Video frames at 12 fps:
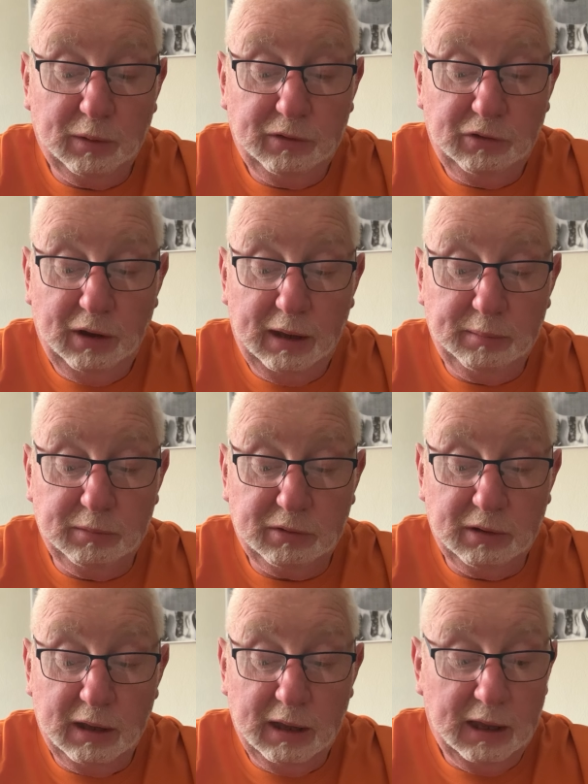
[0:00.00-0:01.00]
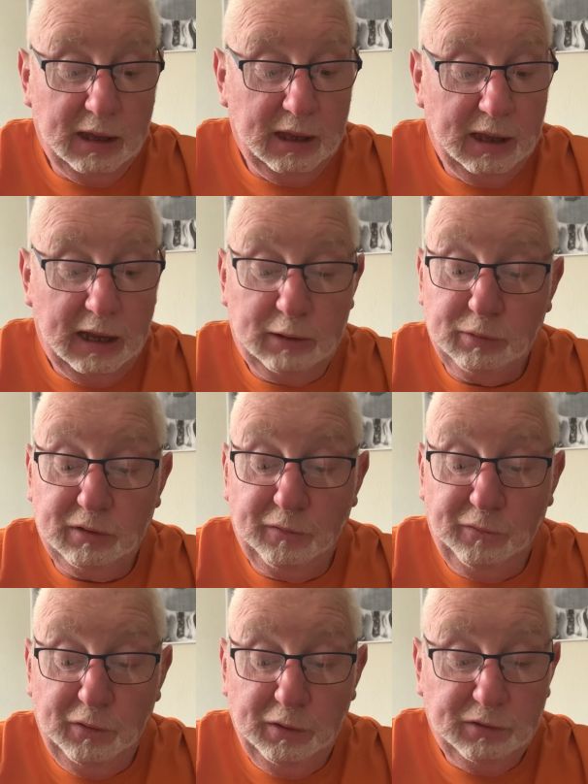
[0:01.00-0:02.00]
with James. It was the
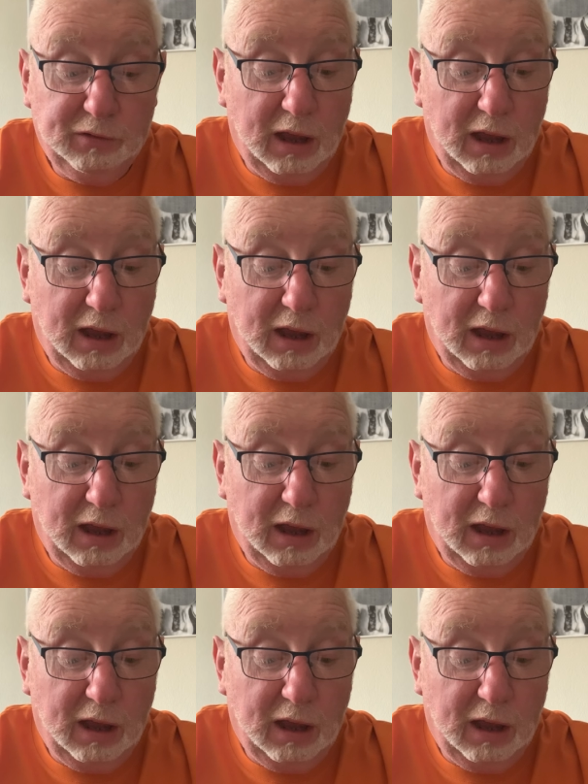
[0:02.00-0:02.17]
first